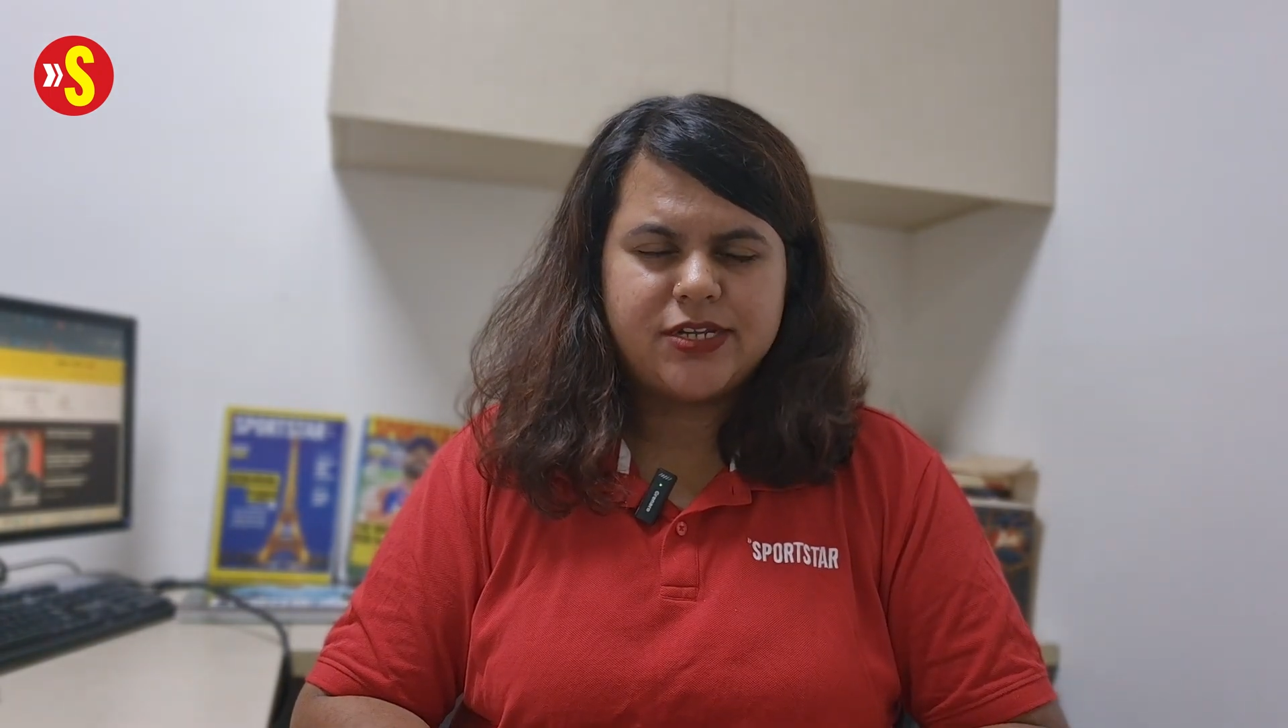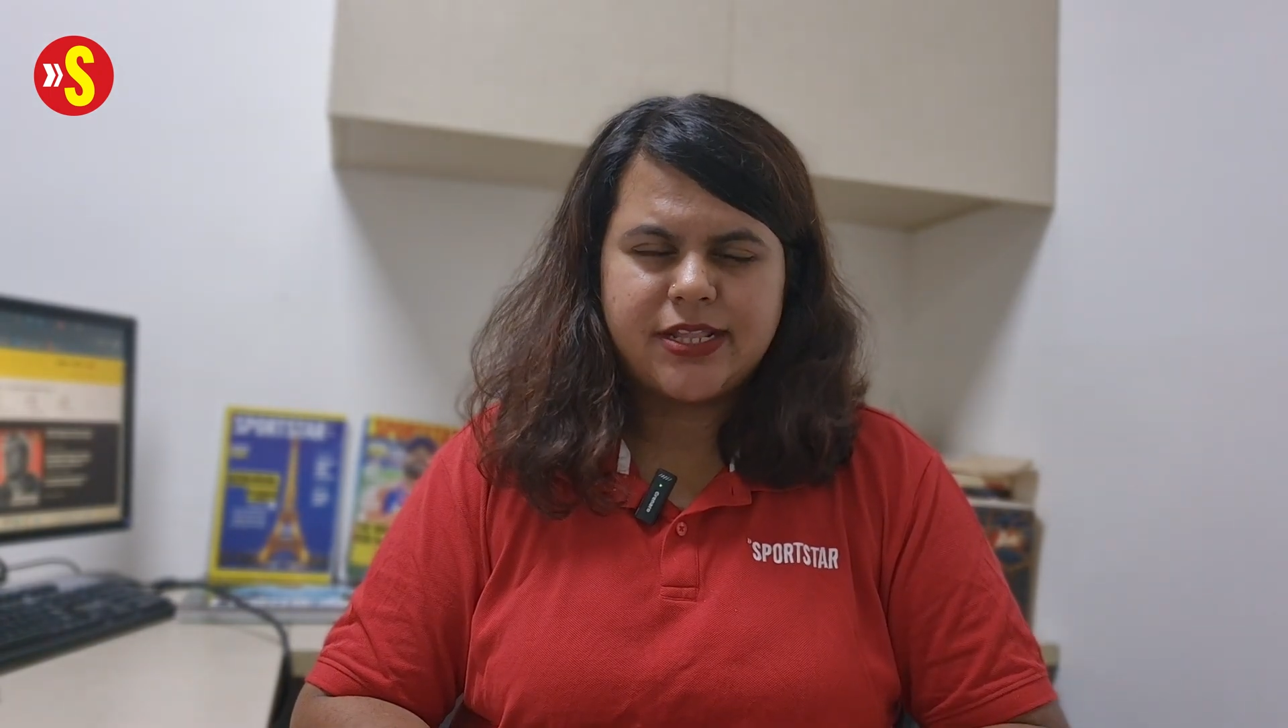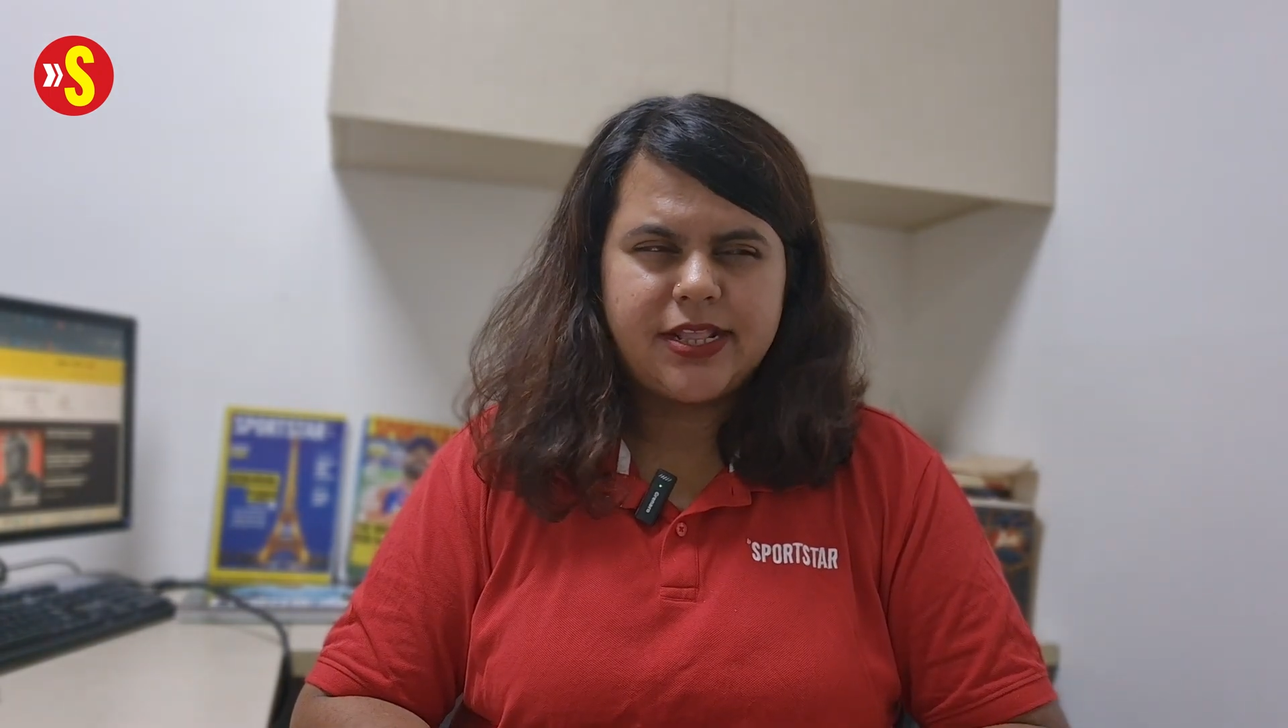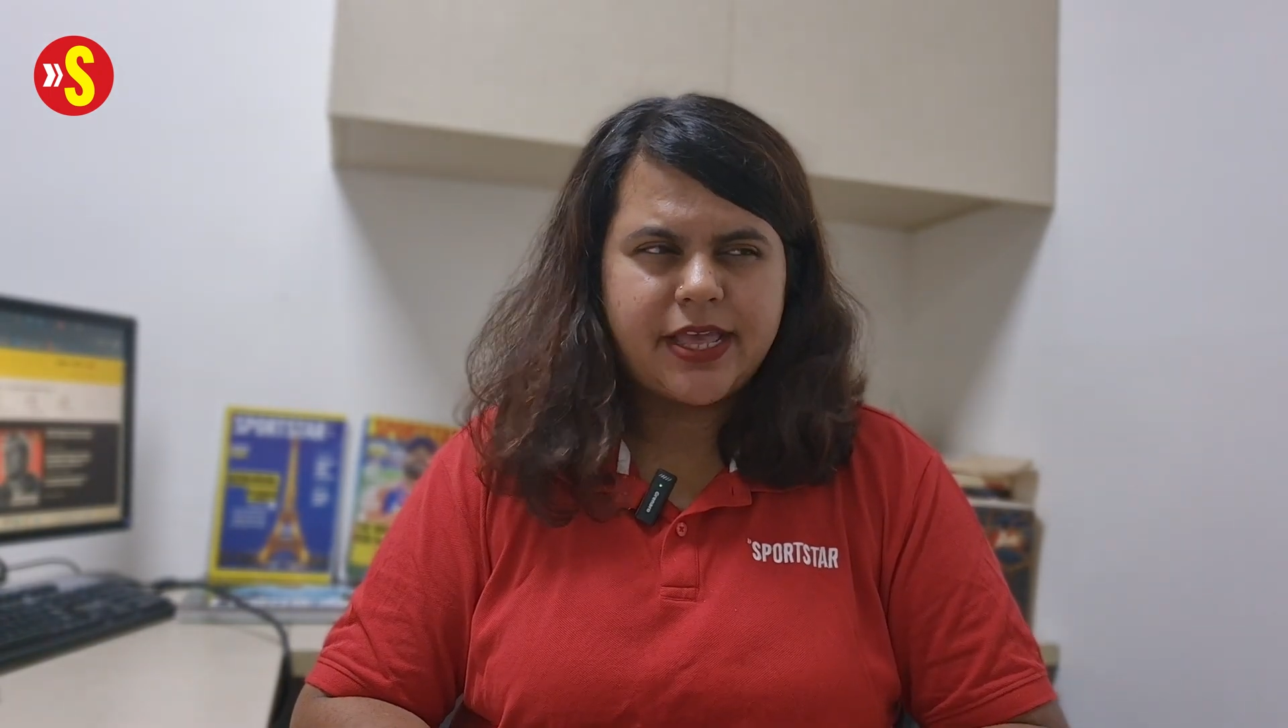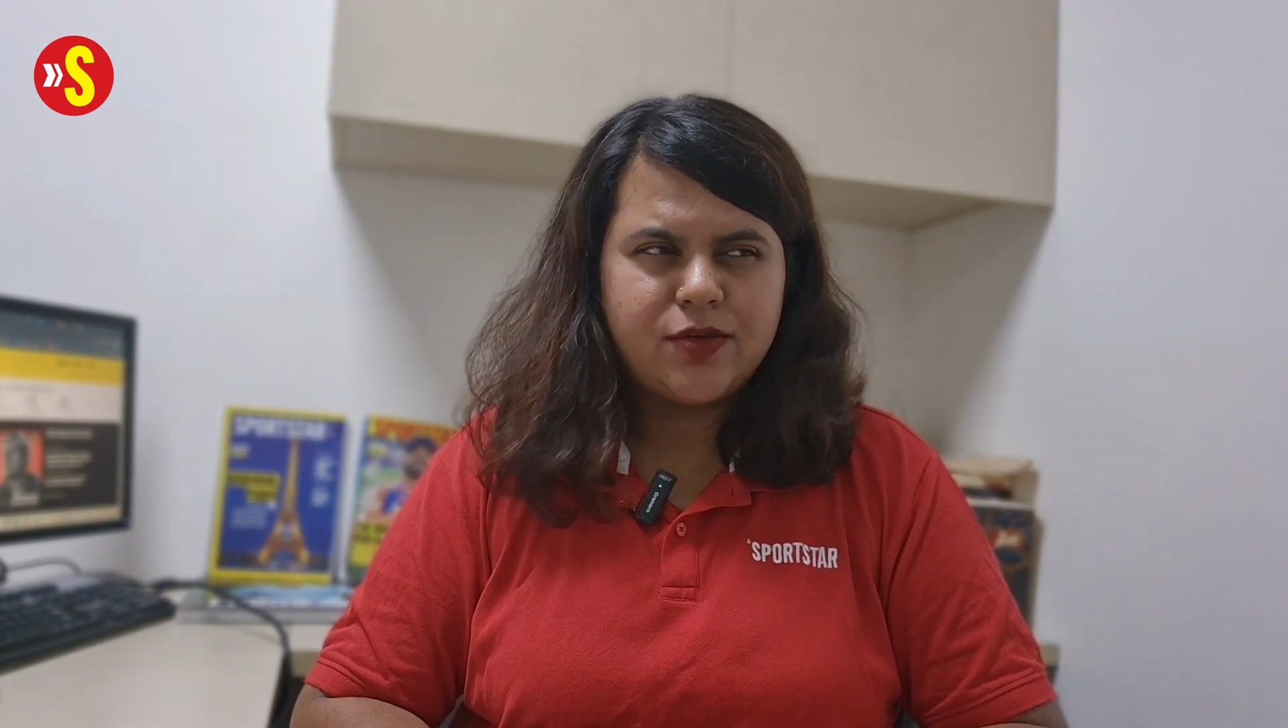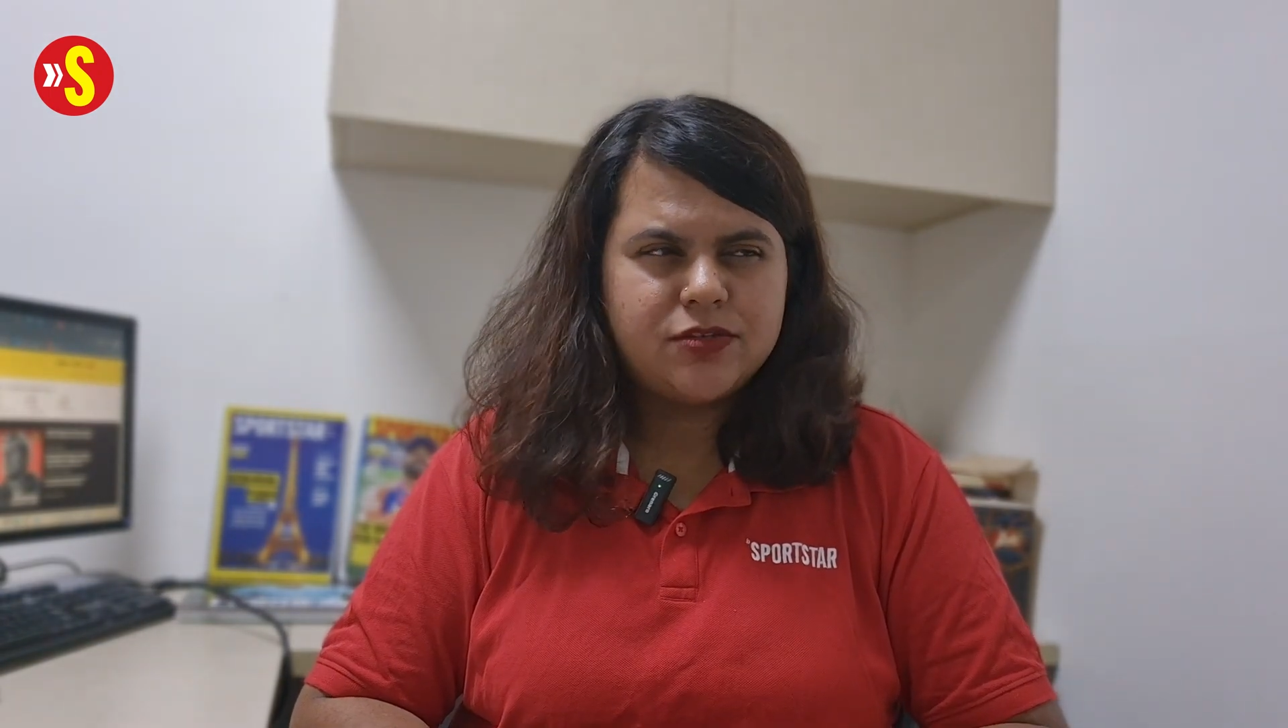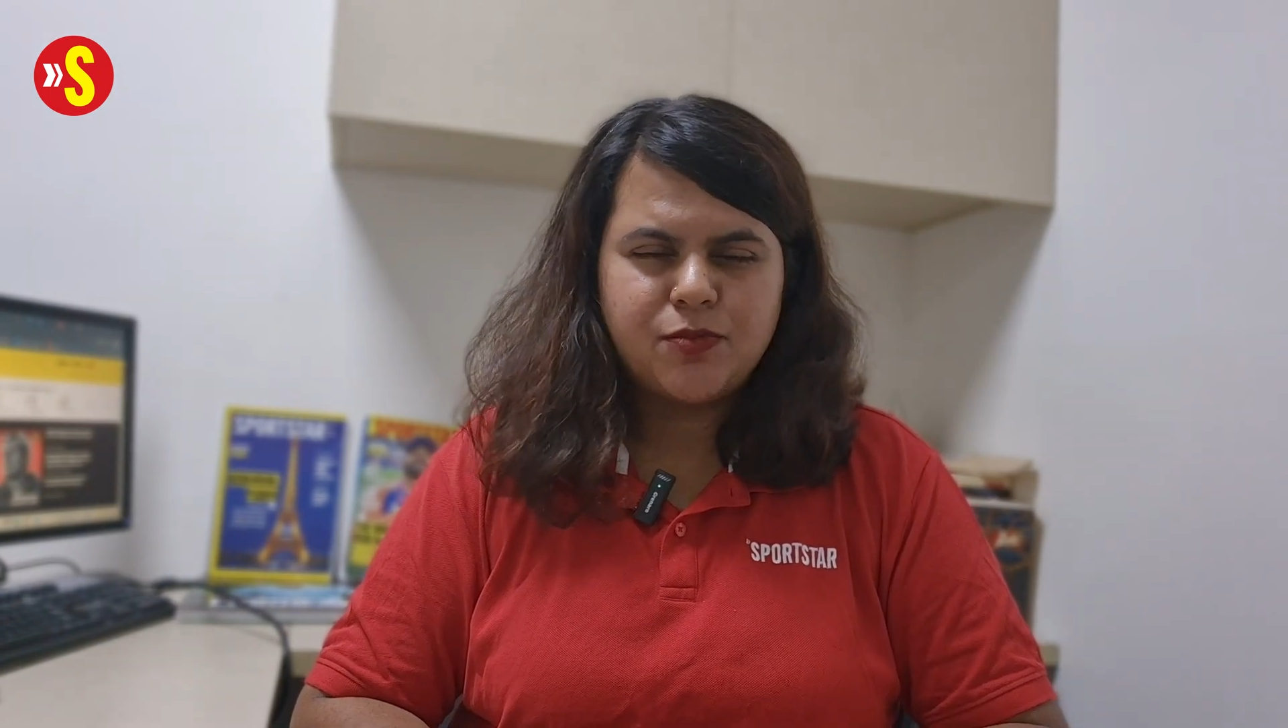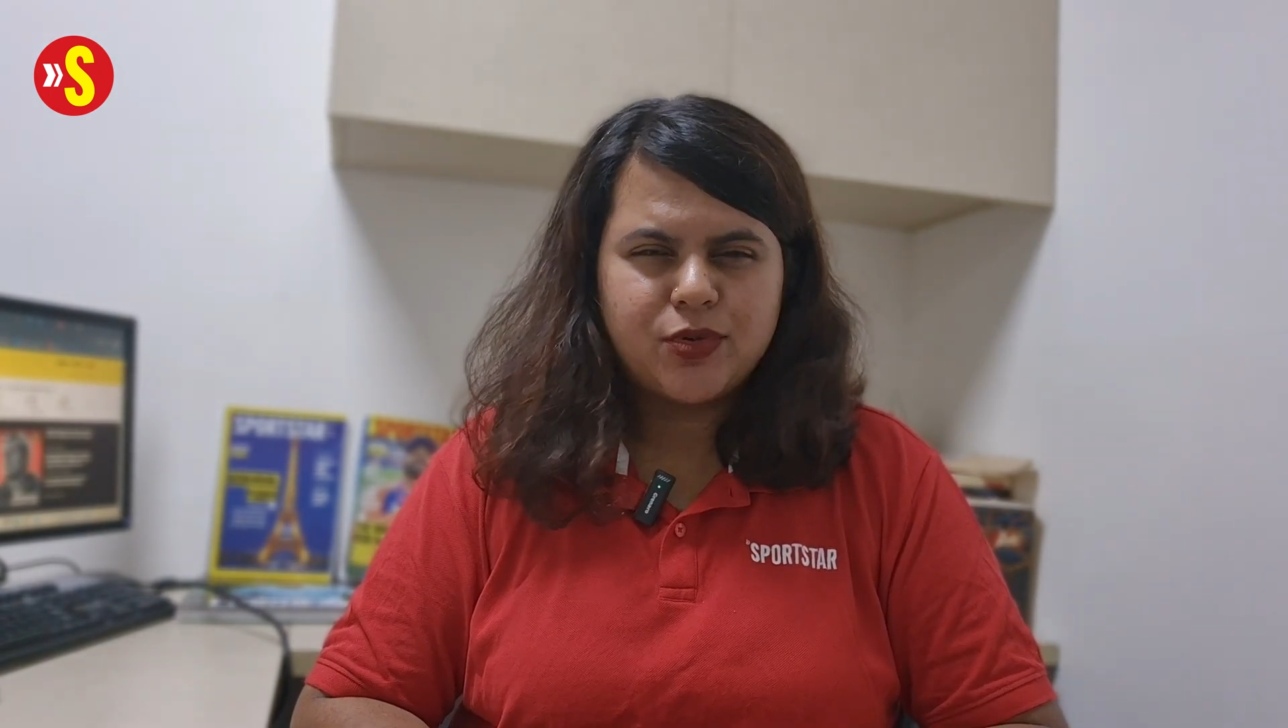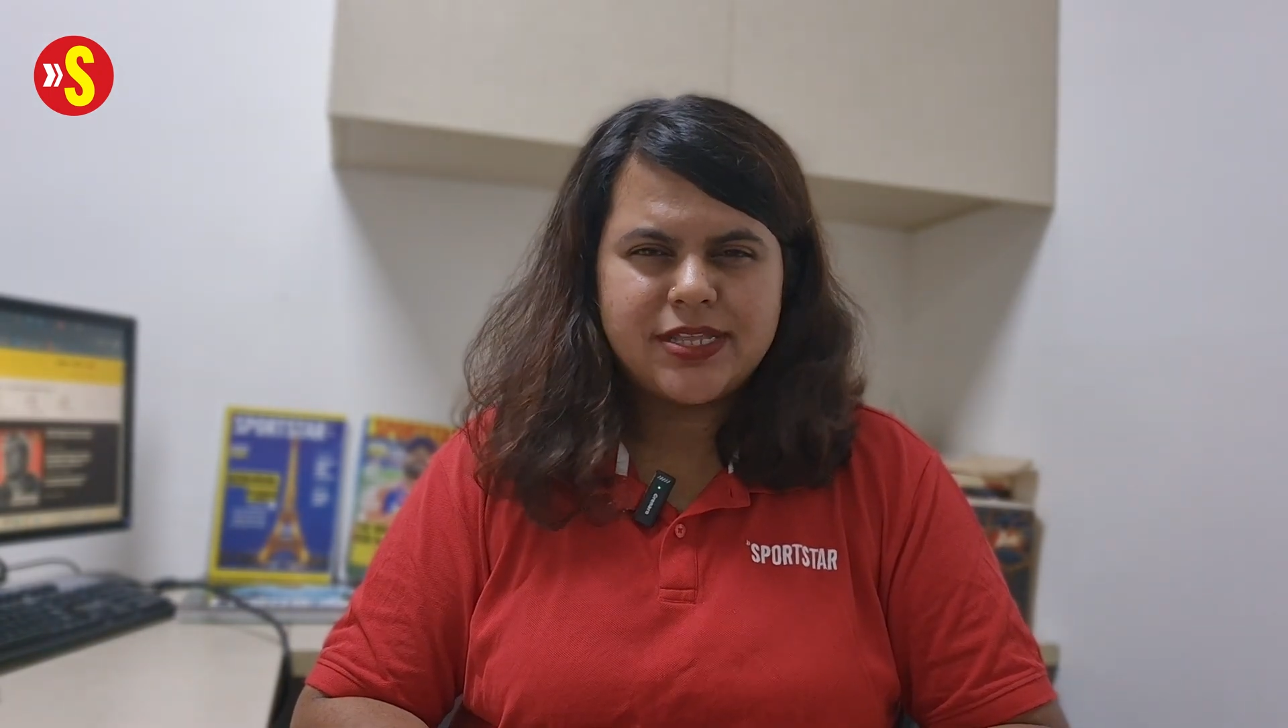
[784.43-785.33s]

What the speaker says: I think they used more